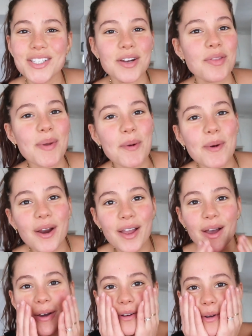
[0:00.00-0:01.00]
got done with my
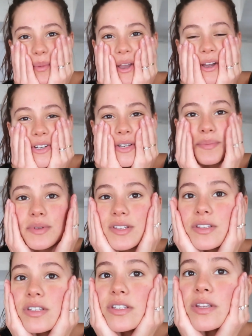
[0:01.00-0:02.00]
workout. Oh my gosh, I'm
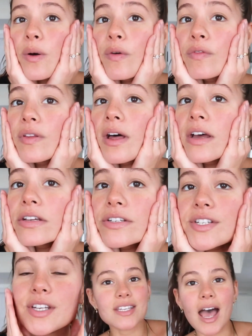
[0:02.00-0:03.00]
so
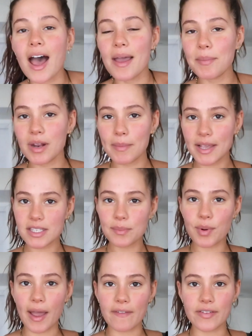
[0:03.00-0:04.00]
flushed. And I'm gonna make
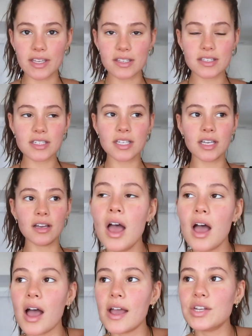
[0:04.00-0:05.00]
some breakfast.
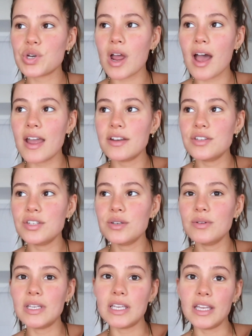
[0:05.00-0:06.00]
I try
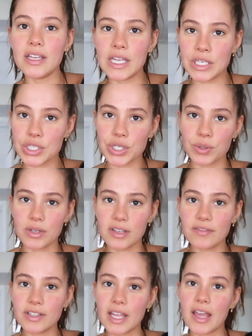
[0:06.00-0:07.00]
to eat
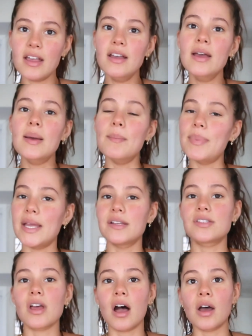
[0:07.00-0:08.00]
intuitively
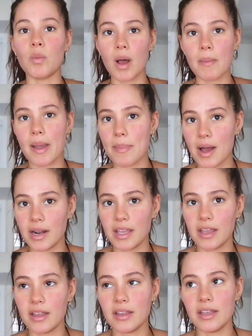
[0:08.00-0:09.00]
based on what my
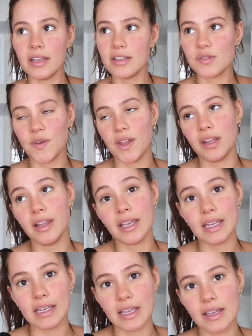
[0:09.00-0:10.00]
body is feeling
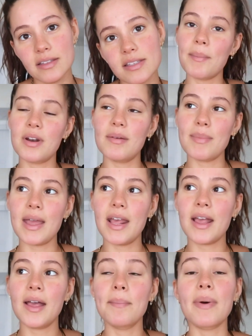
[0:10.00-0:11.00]
like it needs. I'm gonna
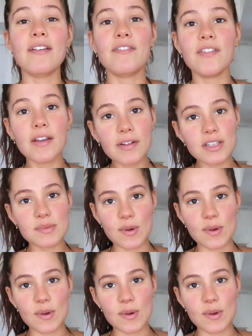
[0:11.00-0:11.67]
make my favorite